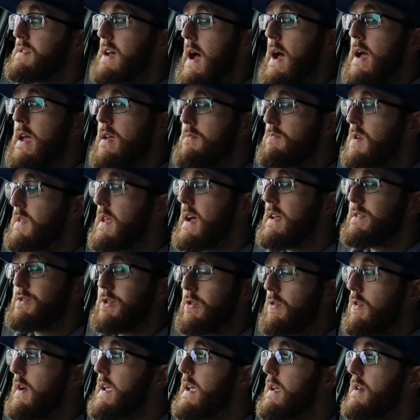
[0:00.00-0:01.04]
time, and that's
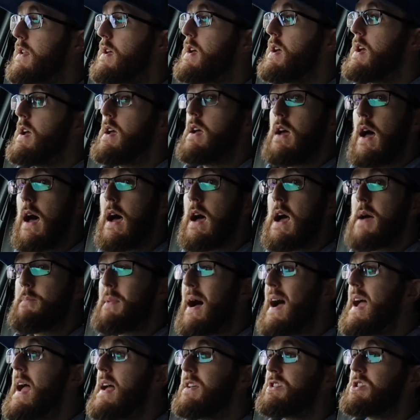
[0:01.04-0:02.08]
great.
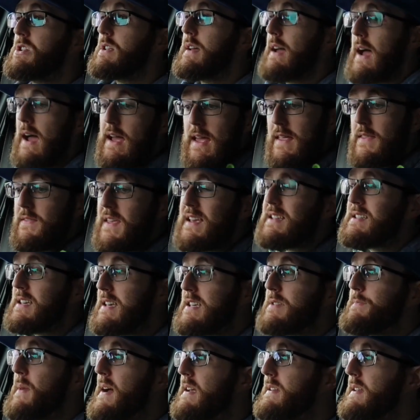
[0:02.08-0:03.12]
This
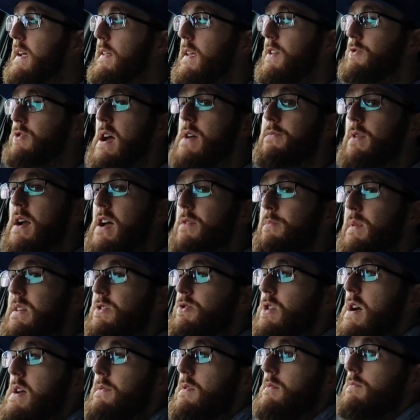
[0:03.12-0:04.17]
is my daily driver. I've been
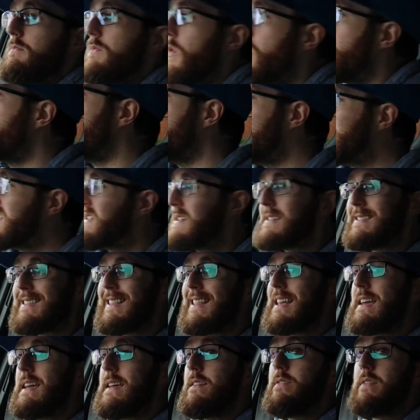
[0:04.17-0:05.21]
driving more
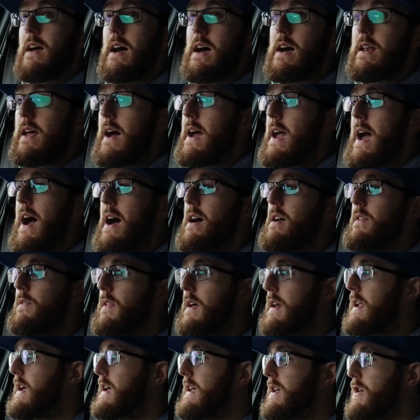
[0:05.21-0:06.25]
recently than
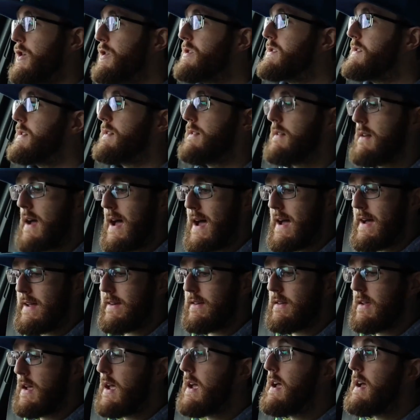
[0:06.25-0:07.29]
I used to,
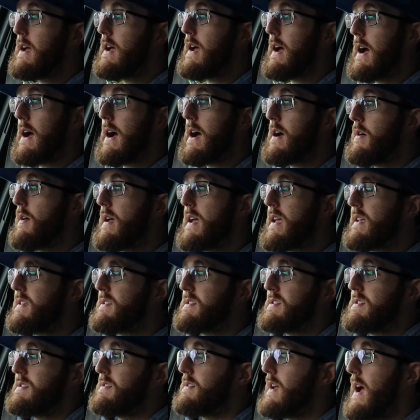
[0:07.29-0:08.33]
and
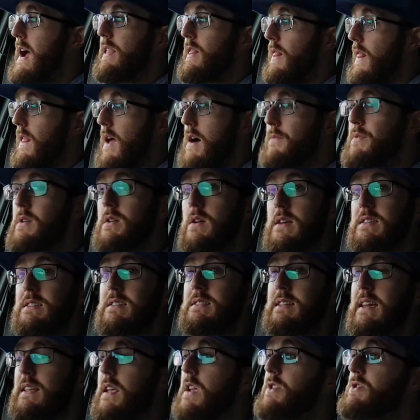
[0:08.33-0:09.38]
I love it as a
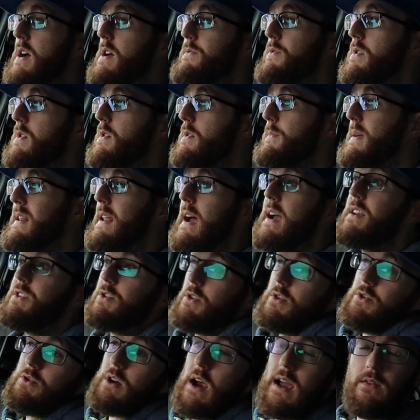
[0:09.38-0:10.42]
daily driver. I mean, I
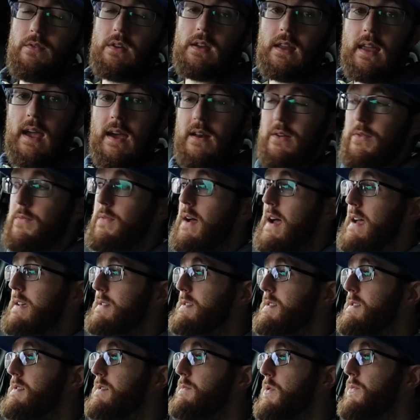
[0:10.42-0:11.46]
do drive it kind of
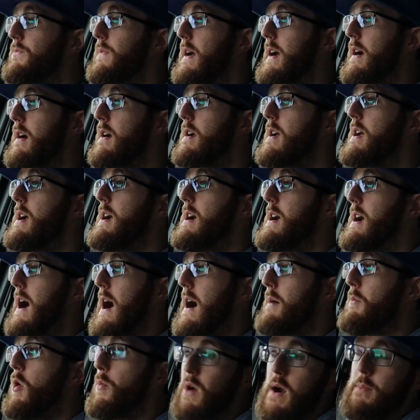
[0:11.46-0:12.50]
fast, to be fair,
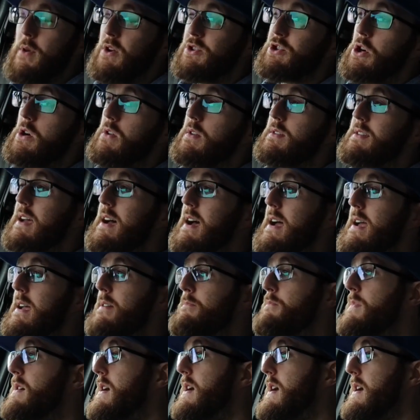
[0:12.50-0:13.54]
pretty much all the
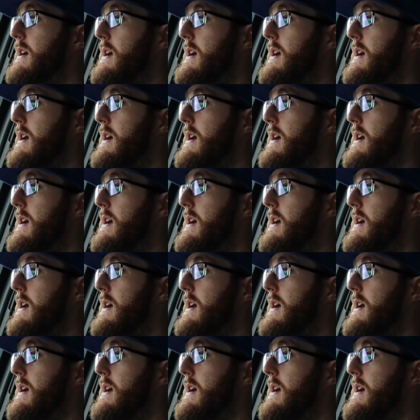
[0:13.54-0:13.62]
time,